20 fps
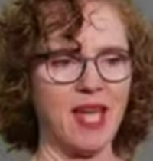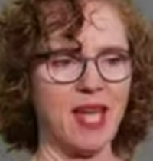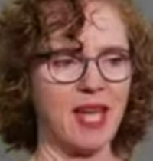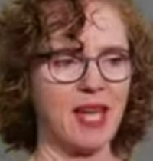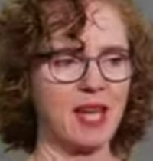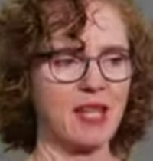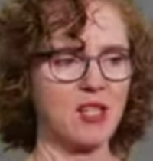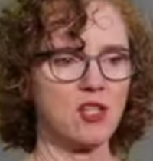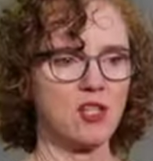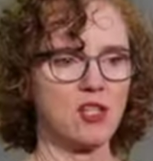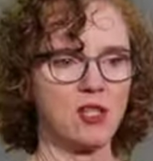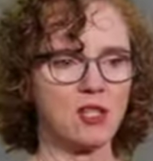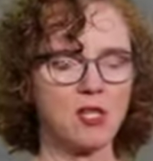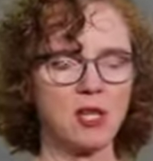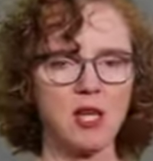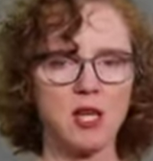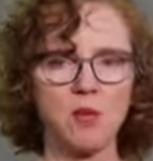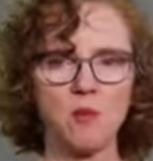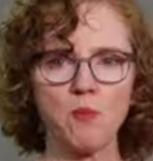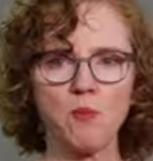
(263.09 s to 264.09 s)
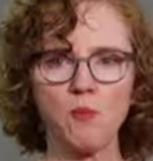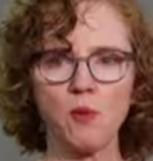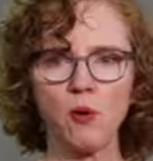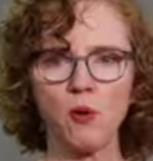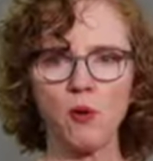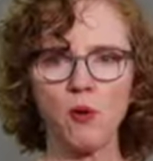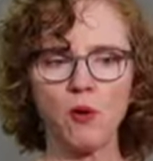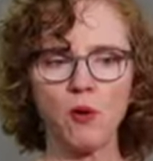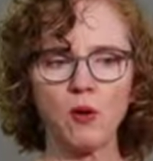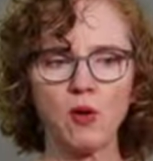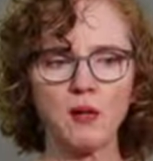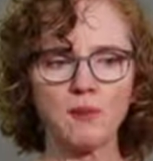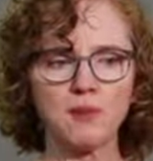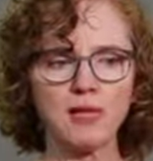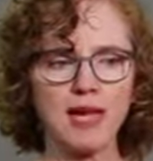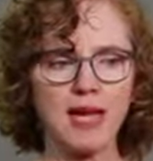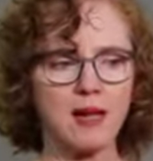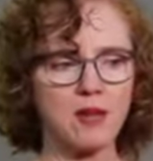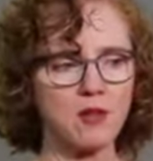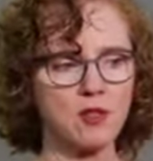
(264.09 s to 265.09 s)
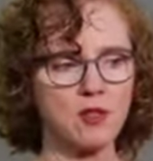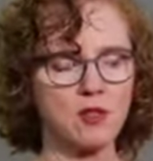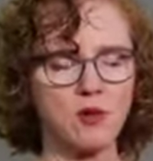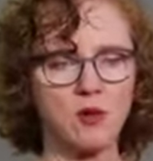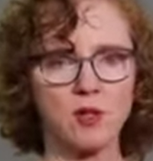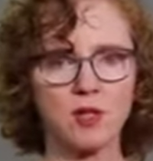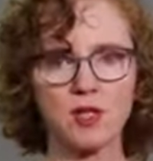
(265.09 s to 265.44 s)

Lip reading: and just pull them down so